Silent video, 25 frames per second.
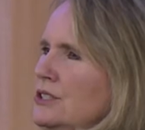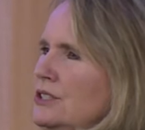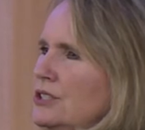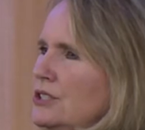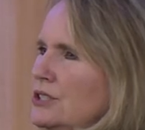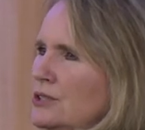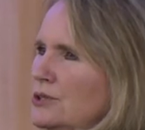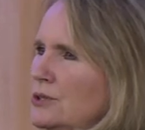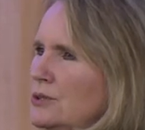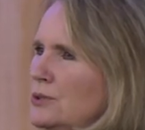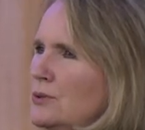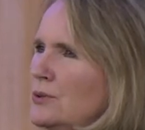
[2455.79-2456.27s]

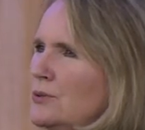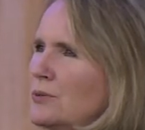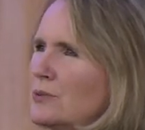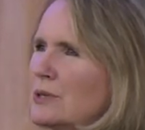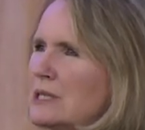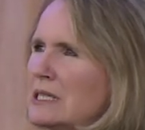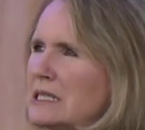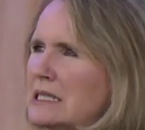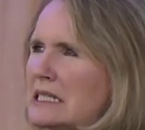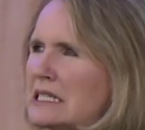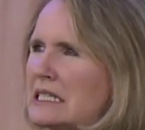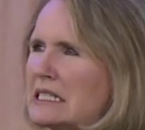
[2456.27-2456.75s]
to
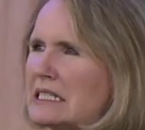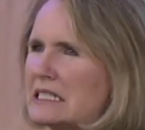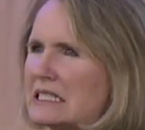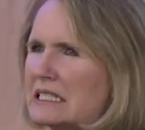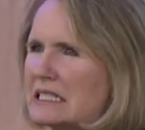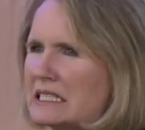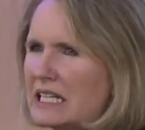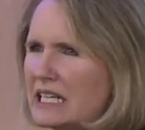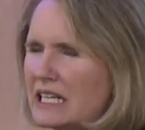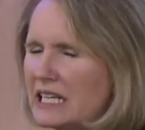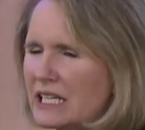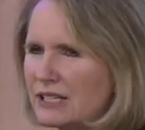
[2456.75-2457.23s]
really
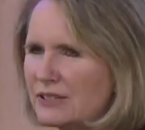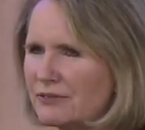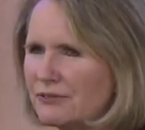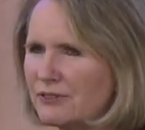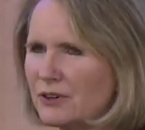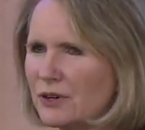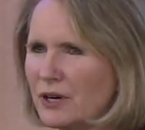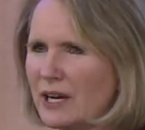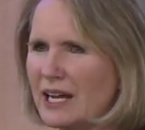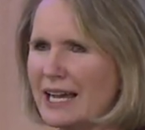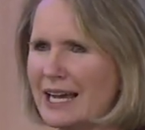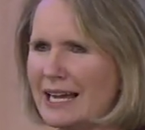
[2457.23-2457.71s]
seek
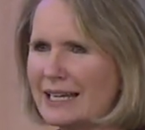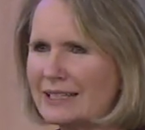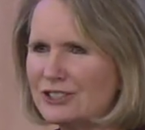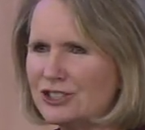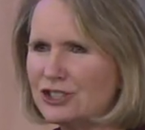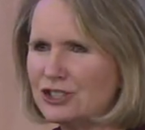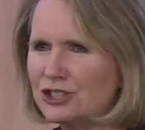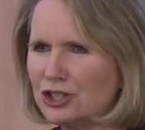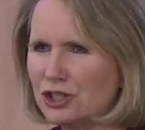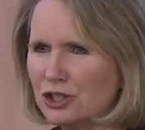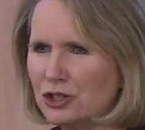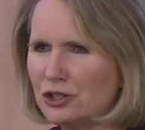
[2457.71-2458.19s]
for
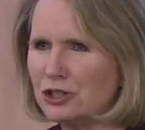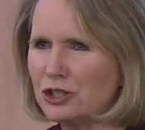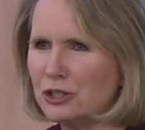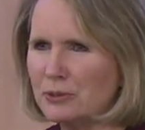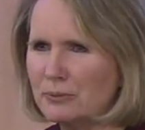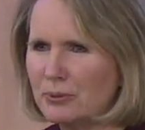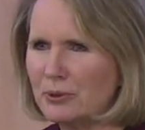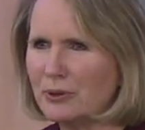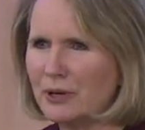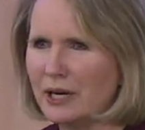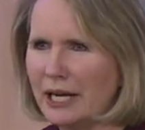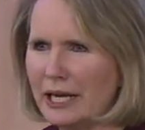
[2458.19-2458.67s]
external
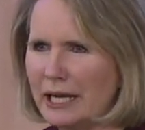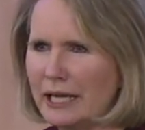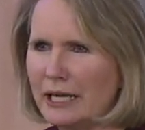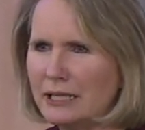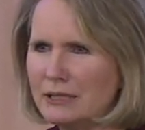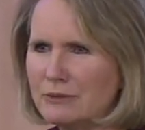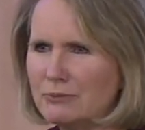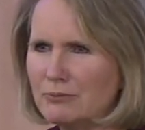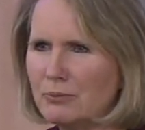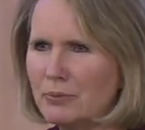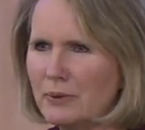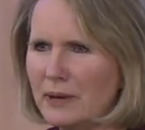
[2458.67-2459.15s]

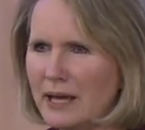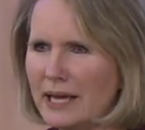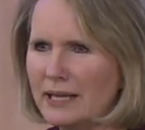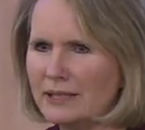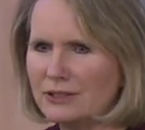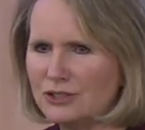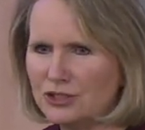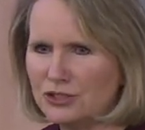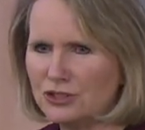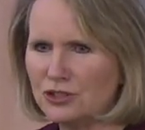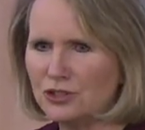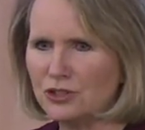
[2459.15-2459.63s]
praise,
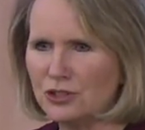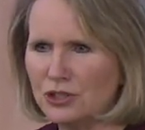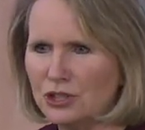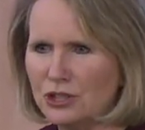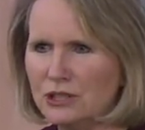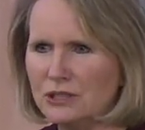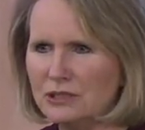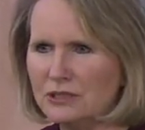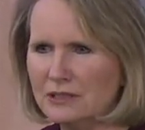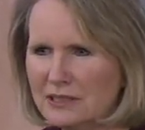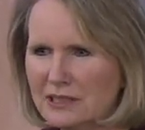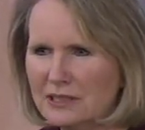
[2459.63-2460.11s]

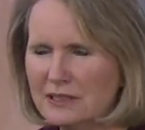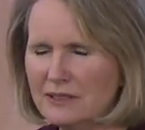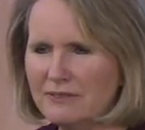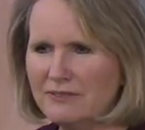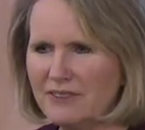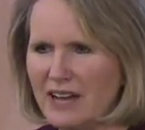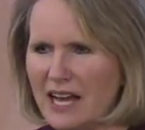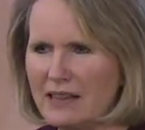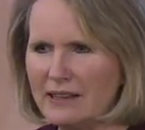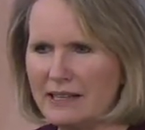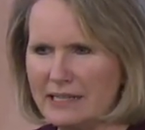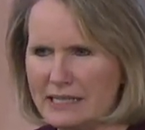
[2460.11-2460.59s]
external
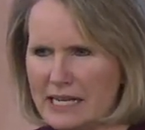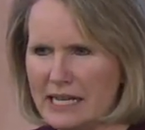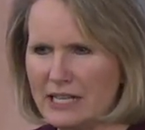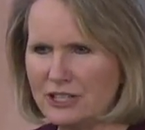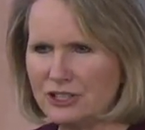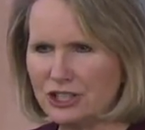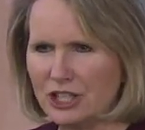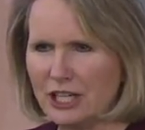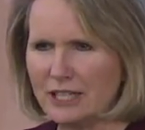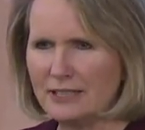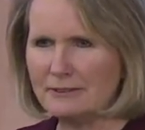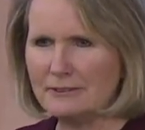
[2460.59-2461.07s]

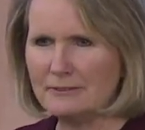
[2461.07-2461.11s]
validation.